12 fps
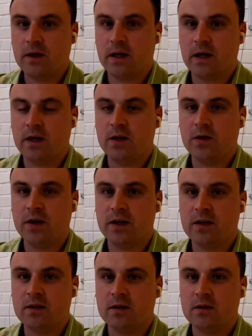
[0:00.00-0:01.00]
yeah, you
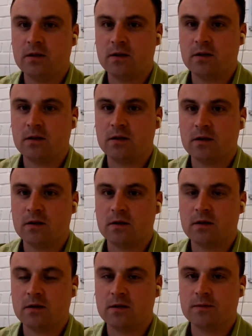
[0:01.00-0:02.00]
can.
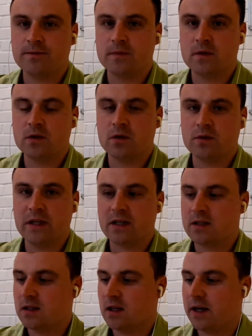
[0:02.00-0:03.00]
So next
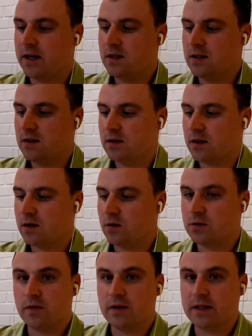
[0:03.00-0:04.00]
slide. Go
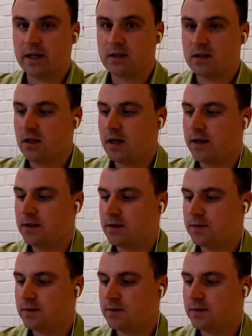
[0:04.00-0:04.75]
to the next slide.